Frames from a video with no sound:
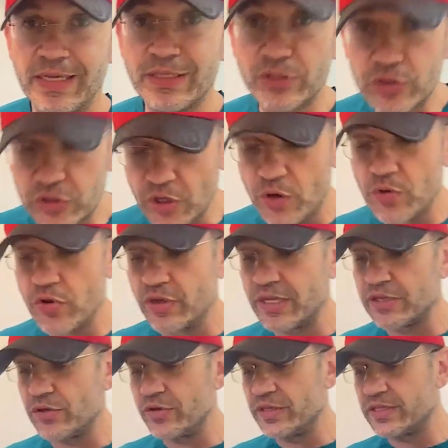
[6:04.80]
it's so good
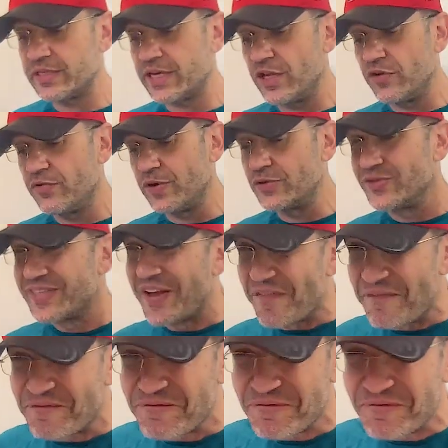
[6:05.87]
that on a scale of 1 to 10,